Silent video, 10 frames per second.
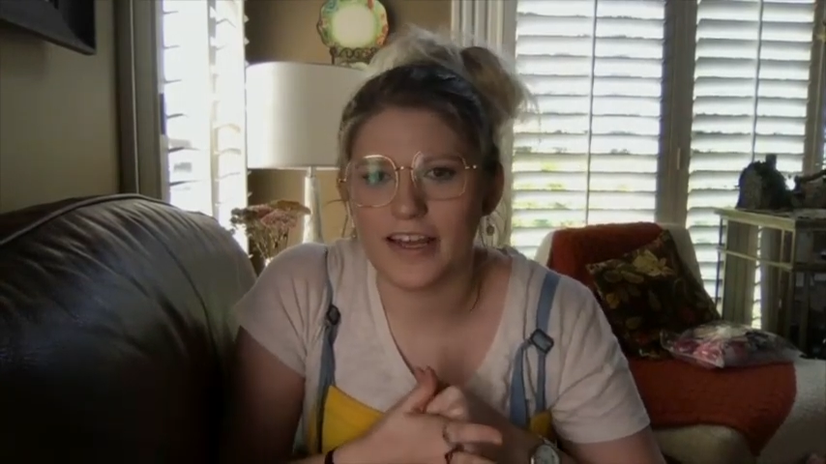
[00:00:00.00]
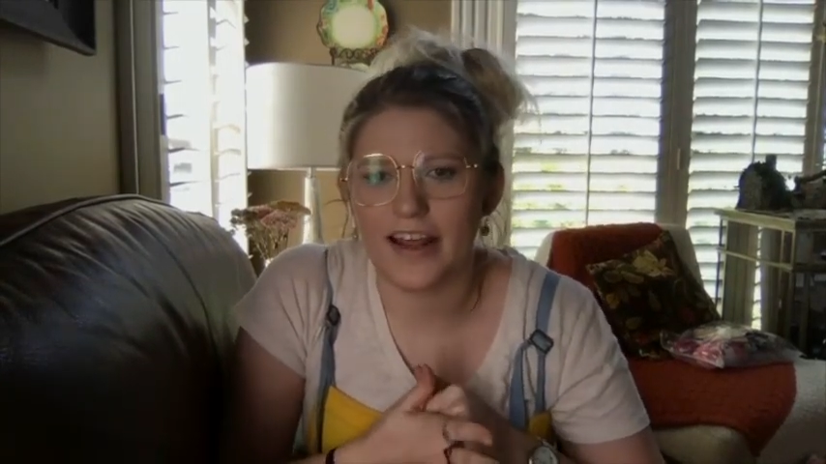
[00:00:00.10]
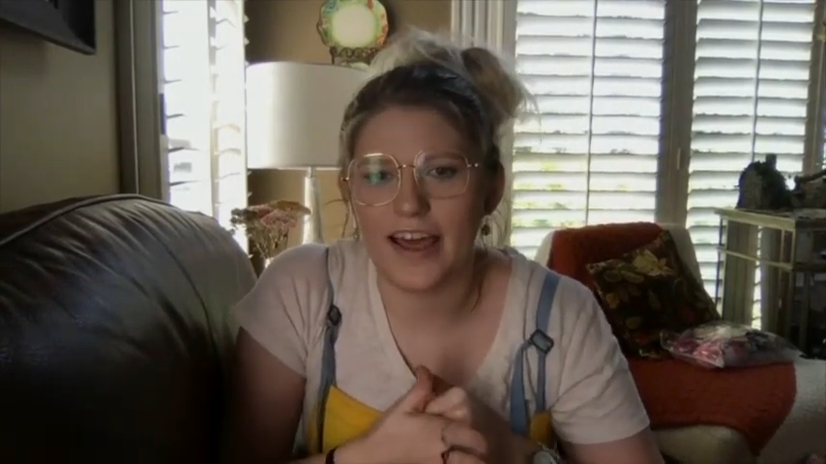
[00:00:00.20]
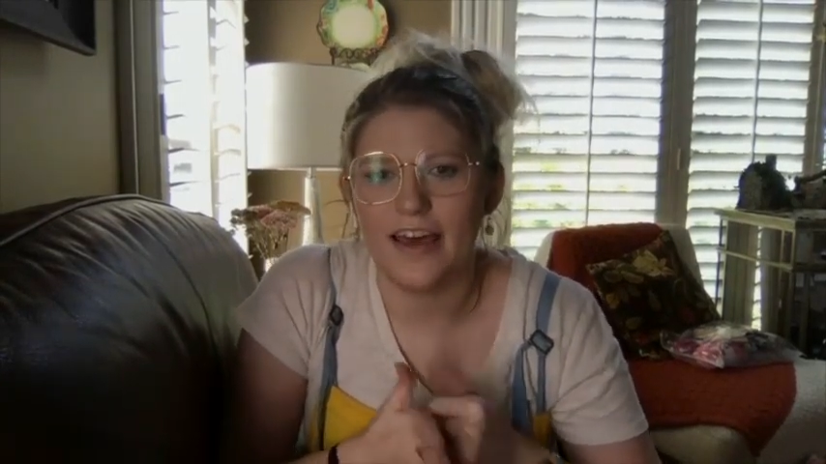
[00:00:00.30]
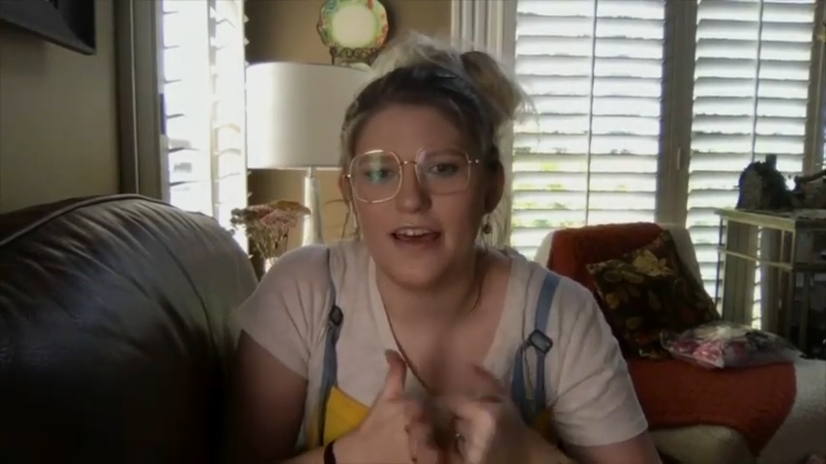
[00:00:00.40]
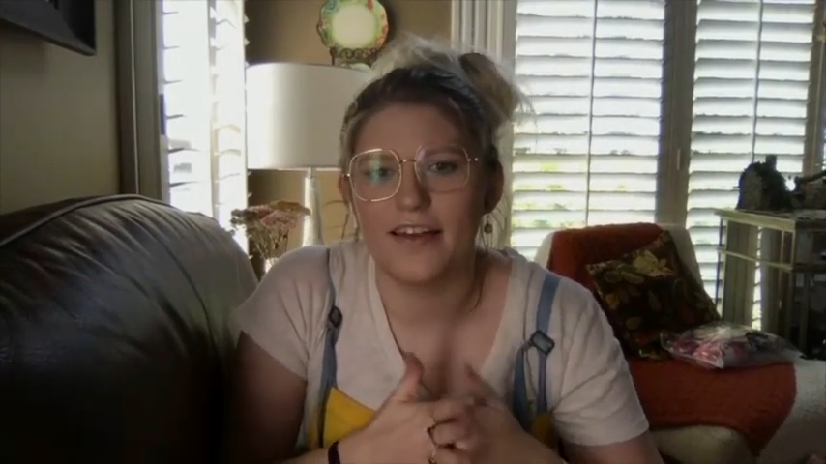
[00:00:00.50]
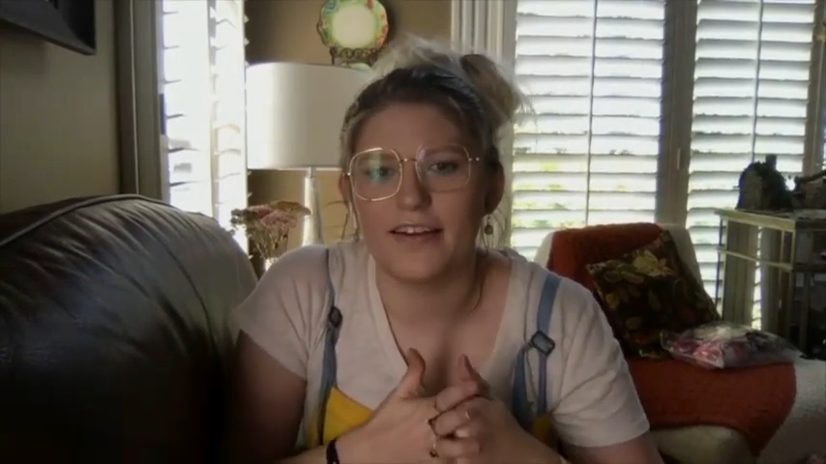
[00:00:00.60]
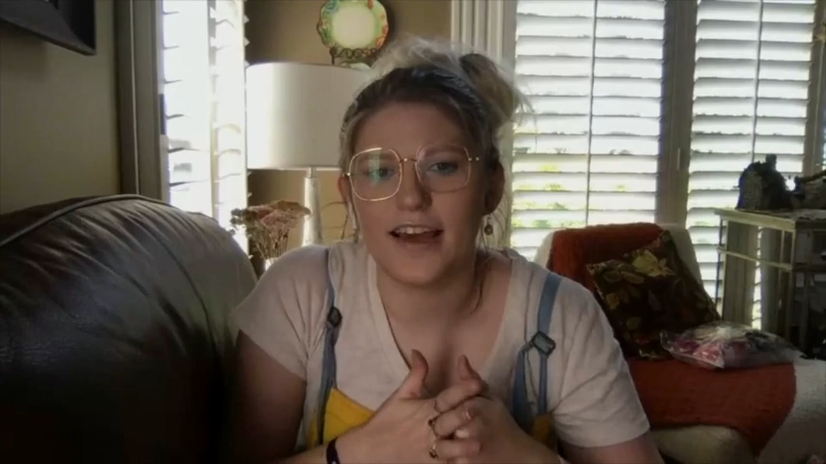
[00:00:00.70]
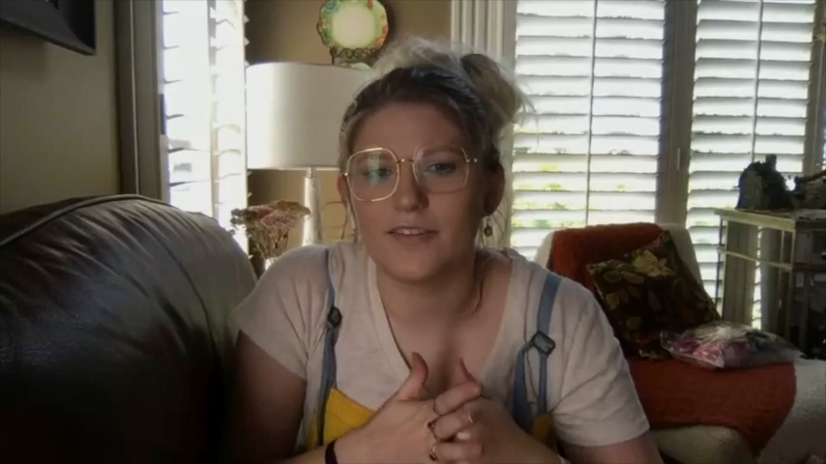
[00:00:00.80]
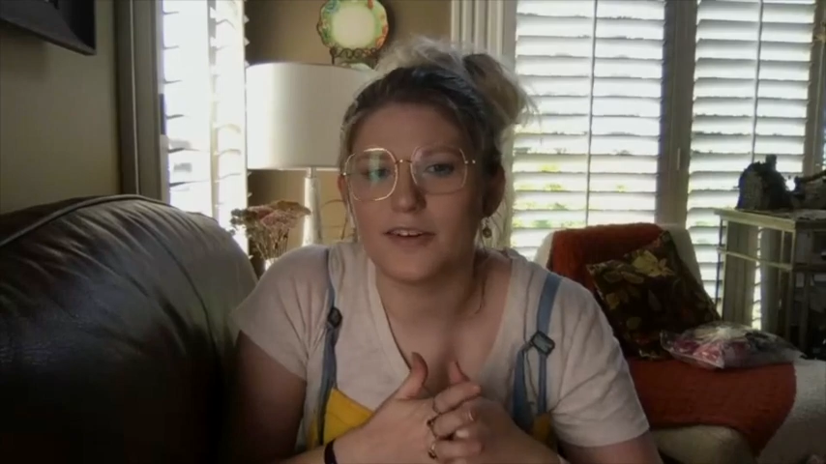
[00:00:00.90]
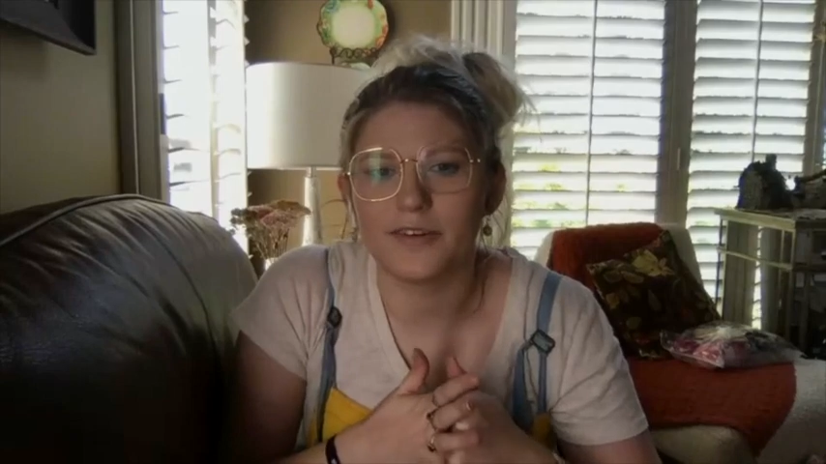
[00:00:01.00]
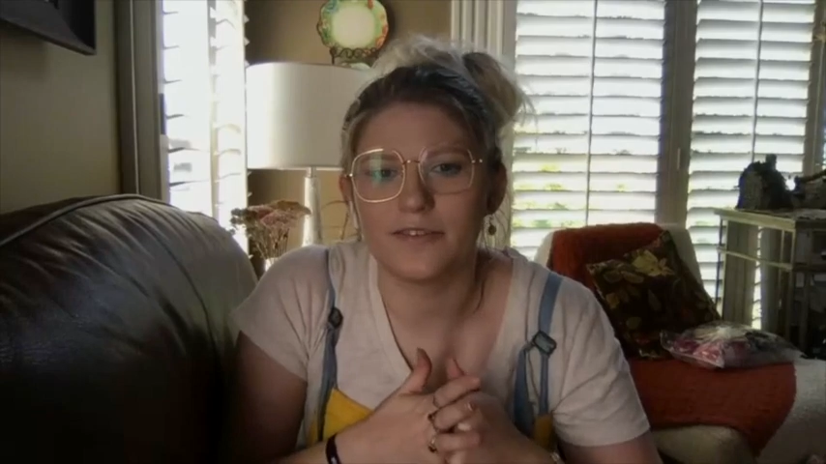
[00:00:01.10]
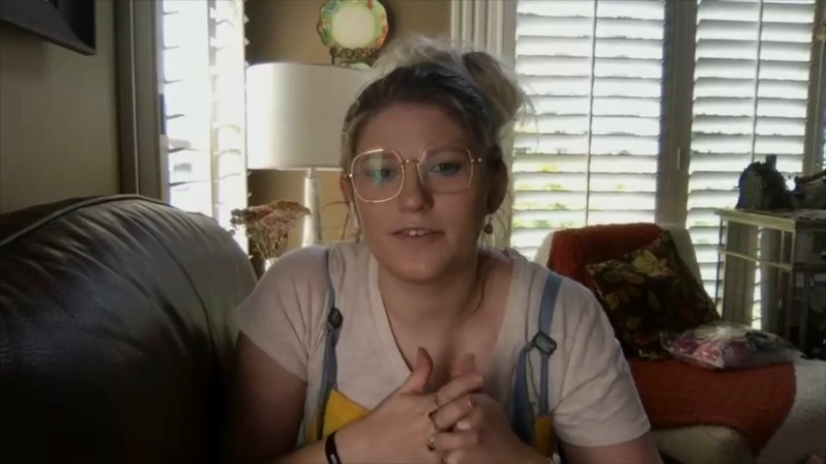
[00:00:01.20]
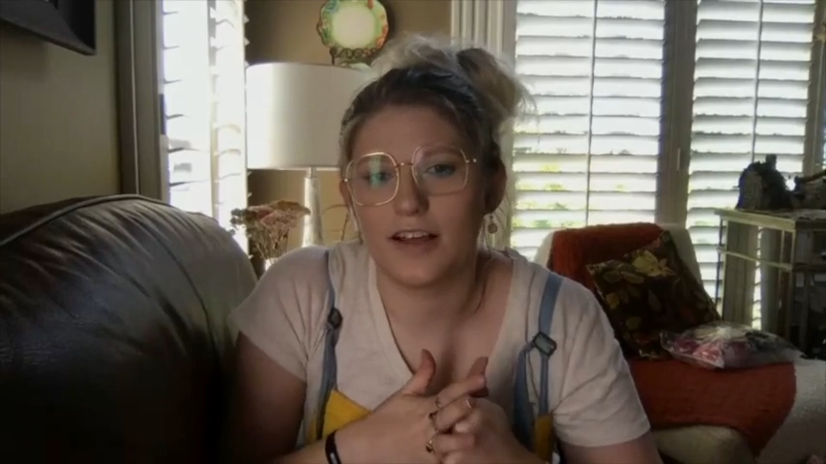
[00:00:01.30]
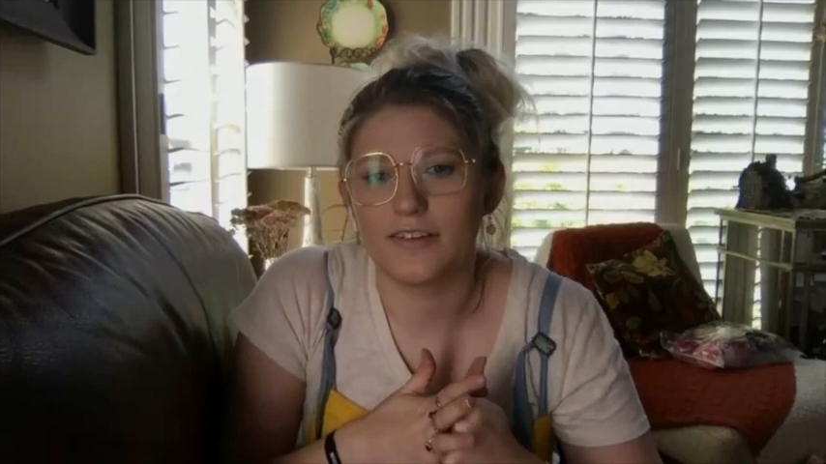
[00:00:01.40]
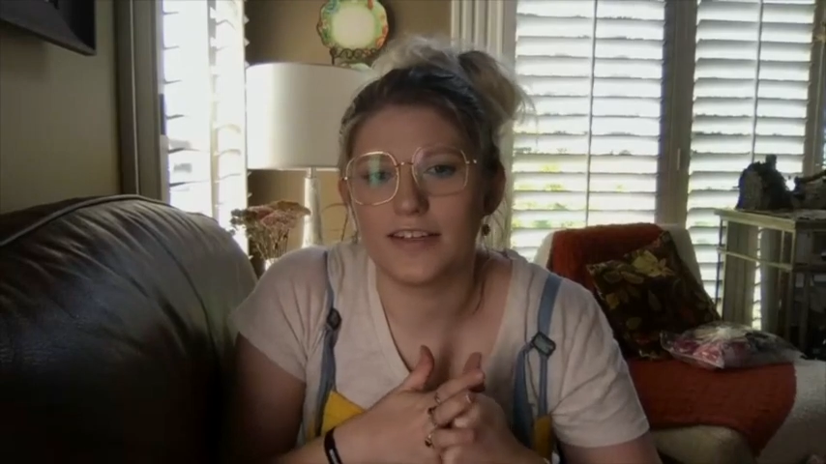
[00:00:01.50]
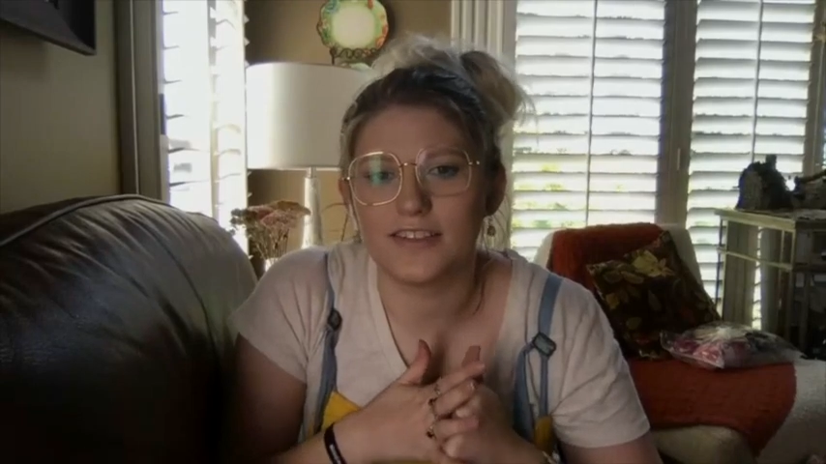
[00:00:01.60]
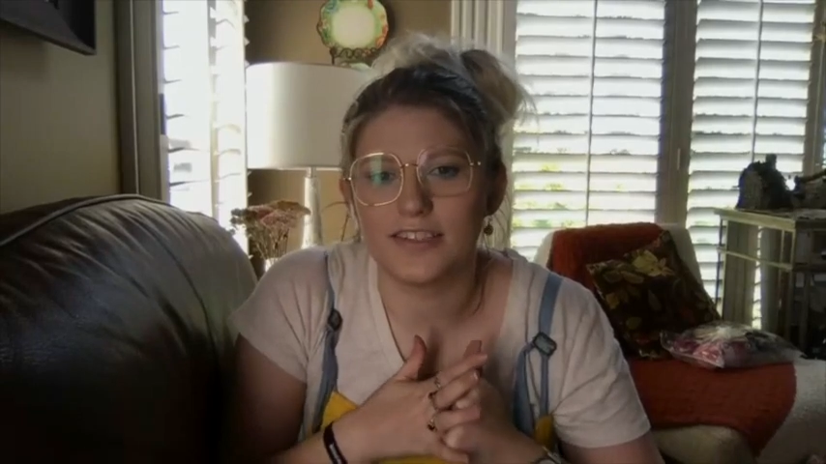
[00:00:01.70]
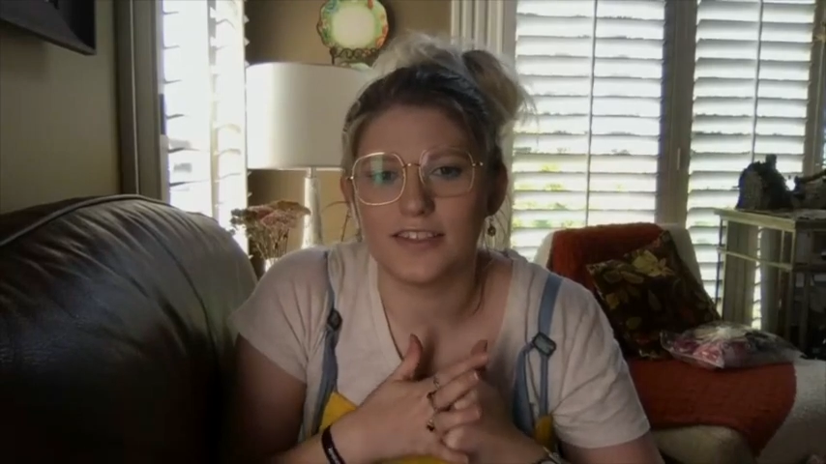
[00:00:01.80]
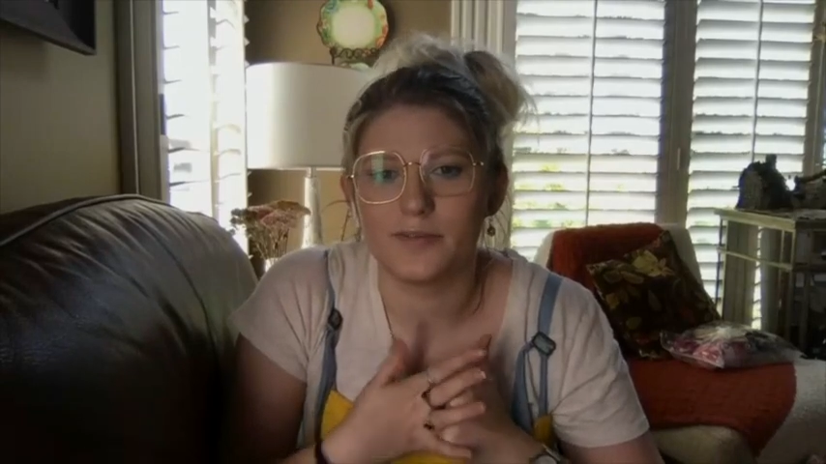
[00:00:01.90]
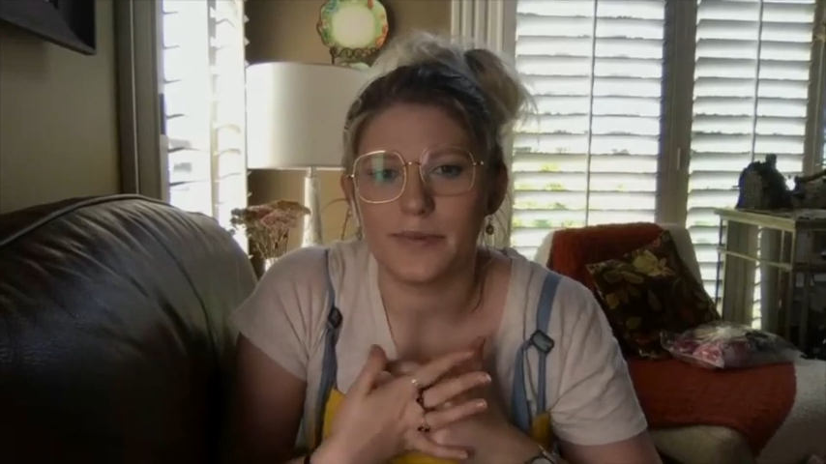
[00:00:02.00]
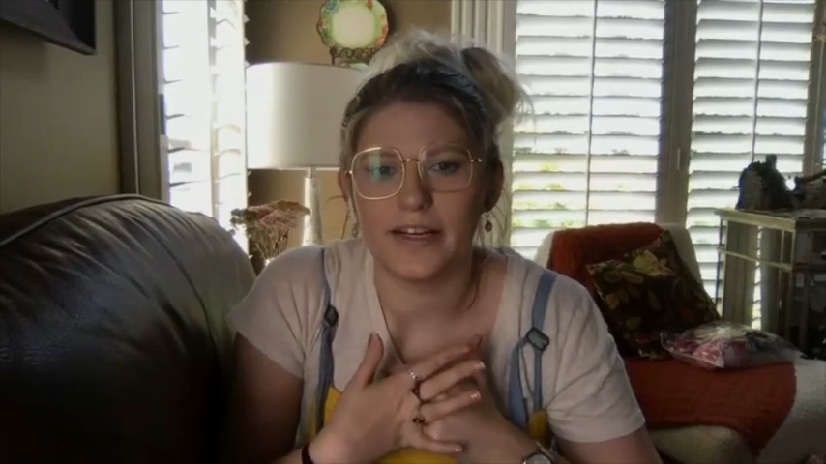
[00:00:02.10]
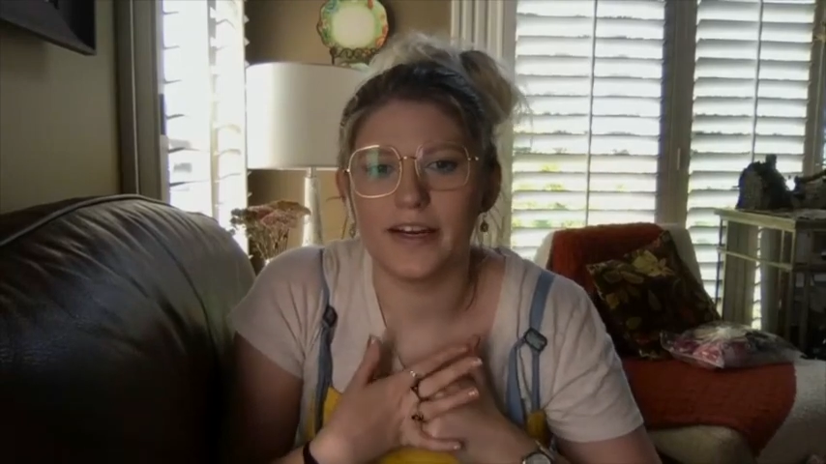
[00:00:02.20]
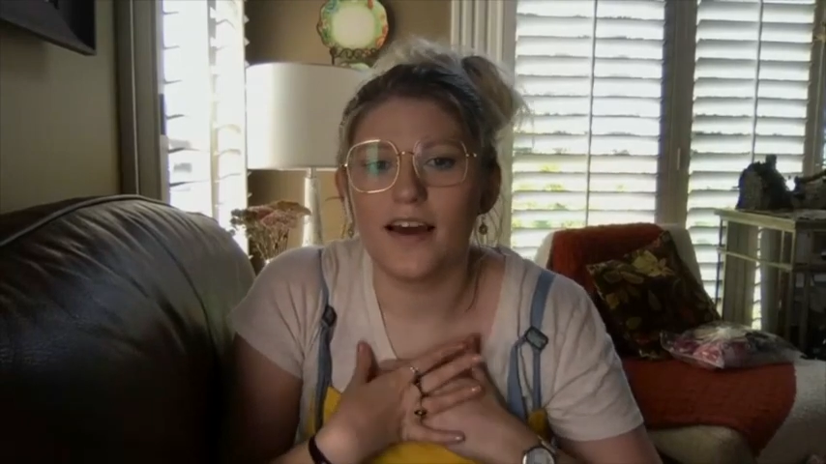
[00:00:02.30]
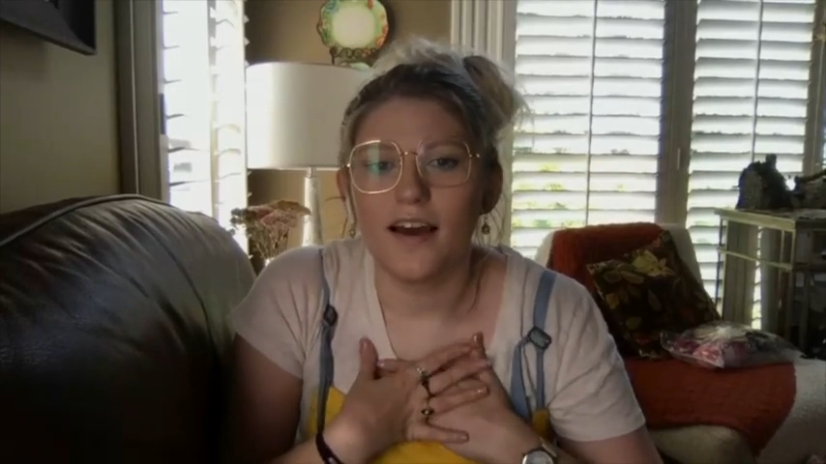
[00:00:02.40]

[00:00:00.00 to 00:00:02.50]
and everyone involved has just been